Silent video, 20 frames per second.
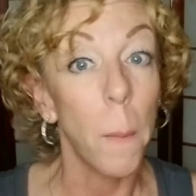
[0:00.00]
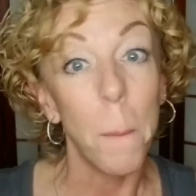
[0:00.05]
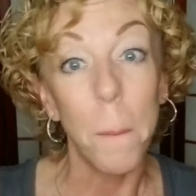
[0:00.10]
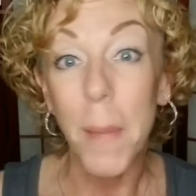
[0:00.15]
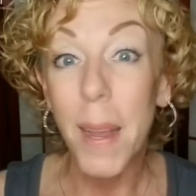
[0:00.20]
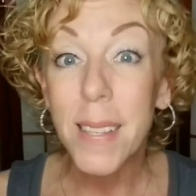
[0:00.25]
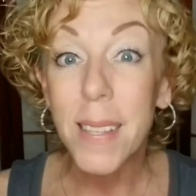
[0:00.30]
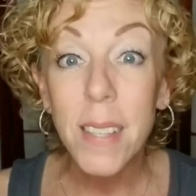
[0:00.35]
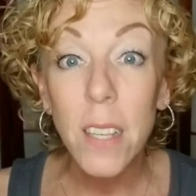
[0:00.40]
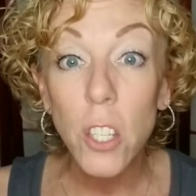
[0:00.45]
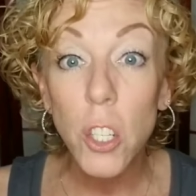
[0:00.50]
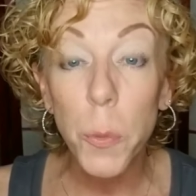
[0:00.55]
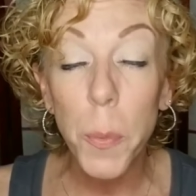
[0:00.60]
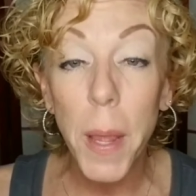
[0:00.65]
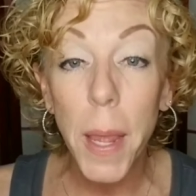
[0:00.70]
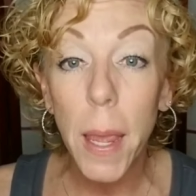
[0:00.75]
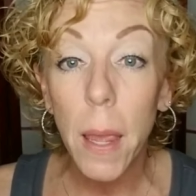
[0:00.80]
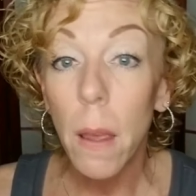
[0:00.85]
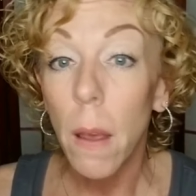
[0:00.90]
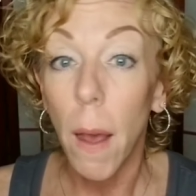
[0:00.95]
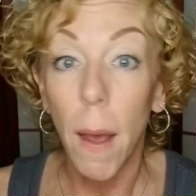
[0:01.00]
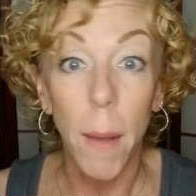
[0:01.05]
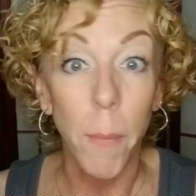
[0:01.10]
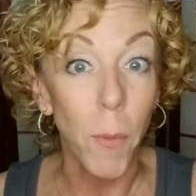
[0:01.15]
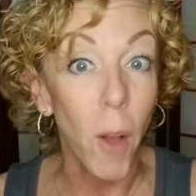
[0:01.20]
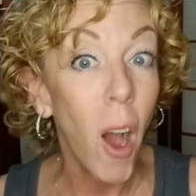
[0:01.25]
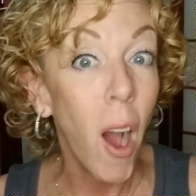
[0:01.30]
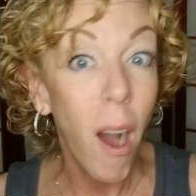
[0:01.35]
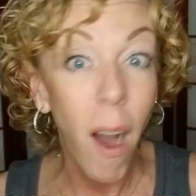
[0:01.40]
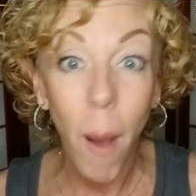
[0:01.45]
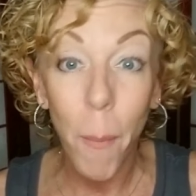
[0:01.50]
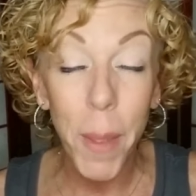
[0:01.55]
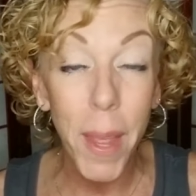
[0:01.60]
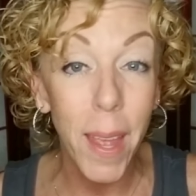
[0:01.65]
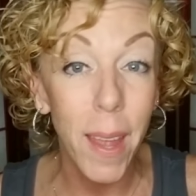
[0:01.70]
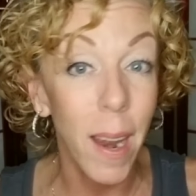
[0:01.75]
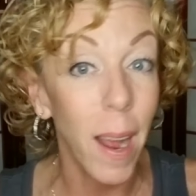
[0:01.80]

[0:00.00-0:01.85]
message me, comment.